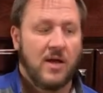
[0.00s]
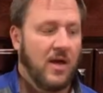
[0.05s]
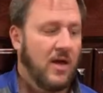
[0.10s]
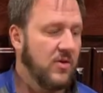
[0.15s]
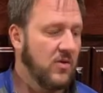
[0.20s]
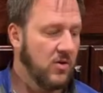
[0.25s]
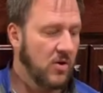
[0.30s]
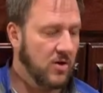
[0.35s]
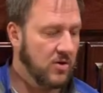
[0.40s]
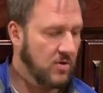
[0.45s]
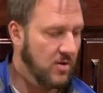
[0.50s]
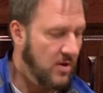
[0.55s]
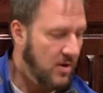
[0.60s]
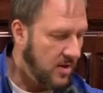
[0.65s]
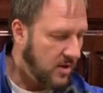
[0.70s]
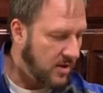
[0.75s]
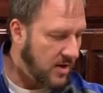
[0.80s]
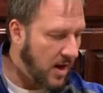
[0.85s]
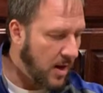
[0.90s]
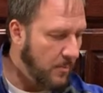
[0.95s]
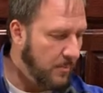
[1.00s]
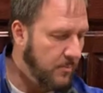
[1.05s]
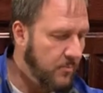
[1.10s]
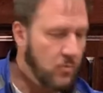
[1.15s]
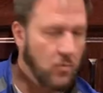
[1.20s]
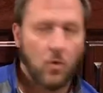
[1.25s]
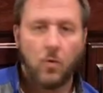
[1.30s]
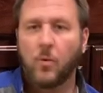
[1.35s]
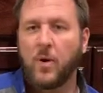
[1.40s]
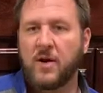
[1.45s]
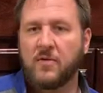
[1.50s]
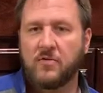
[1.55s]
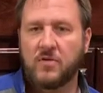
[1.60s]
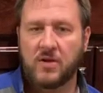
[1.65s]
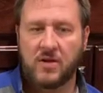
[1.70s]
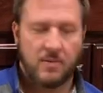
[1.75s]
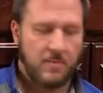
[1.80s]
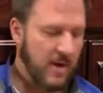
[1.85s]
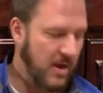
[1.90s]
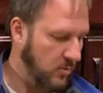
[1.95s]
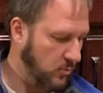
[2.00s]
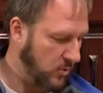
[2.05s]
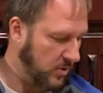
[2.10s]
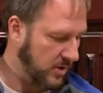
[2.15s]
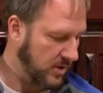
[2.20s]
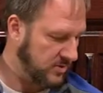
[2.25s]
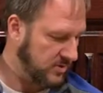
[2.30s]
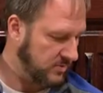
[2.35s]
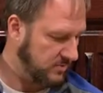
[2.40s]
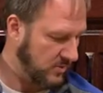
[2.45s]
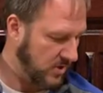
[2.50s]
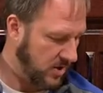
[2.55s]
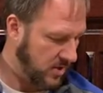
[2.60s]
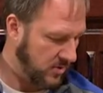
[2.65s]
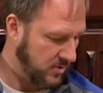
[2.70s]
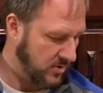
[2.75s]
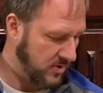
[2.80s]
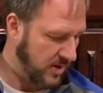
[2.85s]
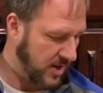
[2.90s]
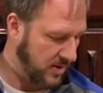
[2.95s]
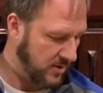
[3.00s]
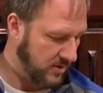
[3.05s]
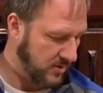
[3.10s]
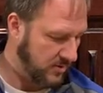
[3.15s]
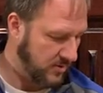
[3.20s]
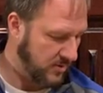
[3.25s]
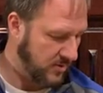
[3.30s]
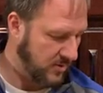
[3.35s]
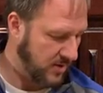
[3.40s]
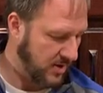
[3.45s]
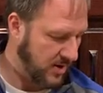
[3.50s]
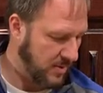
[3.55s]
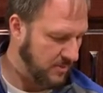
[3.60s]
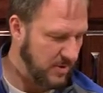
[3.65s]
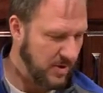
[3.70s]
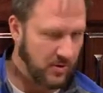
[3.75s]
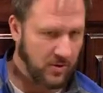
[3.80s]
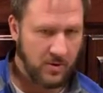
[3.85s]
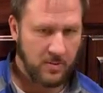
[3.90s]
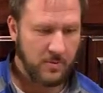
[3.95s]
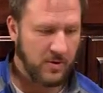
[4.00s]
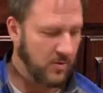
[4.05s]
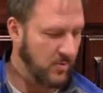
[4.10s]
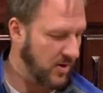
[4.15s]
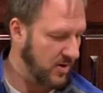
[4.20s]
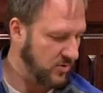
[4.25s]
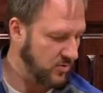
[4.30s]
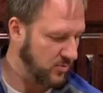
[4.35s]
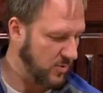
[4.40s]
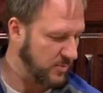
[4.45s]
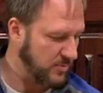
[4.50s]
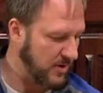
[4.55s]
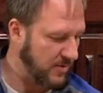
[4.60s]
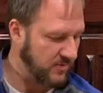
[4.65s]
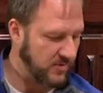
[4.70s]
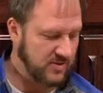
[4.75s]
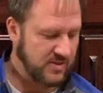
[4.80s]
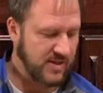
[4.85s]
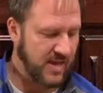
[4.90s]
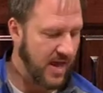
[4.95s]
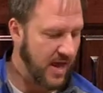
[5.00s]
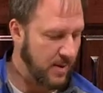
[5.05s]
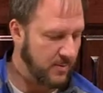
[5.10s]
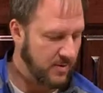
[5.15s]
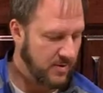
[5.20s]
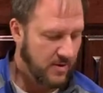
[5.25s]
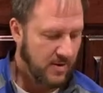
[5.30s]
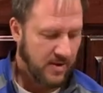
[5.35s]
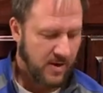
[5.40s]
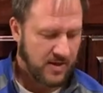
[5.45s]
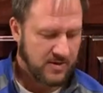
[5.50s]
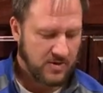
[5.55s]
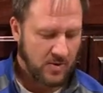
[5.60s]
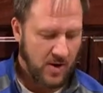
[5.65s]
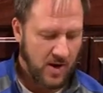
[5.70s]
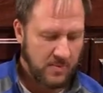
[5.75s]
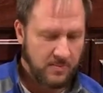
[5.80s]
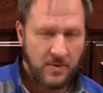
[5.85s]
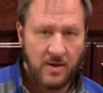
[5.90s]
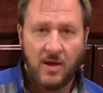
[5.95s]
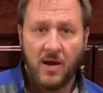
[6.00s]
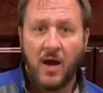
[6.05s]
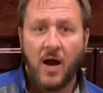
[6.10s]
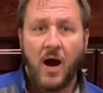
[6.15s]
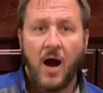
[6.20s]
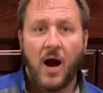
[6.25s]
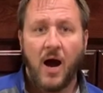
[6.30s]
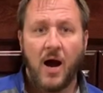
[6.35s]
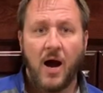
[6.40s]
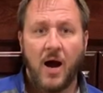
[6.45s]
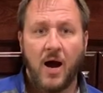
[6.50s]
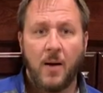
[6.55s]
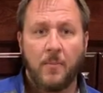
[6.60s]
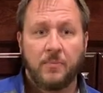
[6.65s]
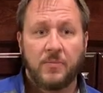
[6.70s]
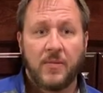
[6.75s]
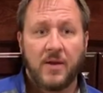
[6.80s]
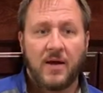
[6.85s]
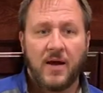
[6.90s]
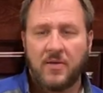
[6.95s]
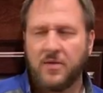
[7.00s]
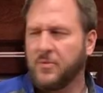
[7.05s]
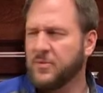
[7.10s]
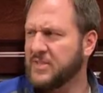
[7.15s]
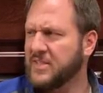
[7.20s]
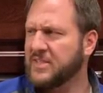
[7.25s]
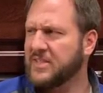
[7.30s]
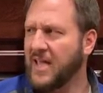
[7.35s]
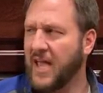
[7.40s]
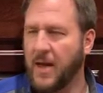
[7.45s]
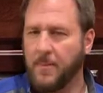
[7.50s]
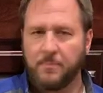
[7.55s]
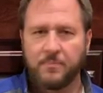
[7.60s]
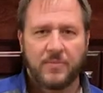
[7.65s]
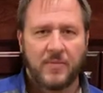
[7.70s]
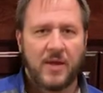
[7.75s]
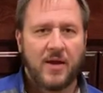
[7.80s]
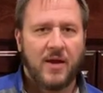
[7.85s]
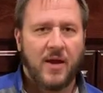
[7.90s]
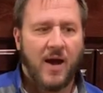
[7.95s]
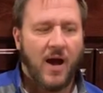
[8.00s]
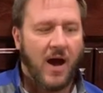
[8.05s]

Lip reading: And then come, or whatever the command word is. Oh, you cut me a little bit, or you ripped off a scab. That's all right. I think it was a scab.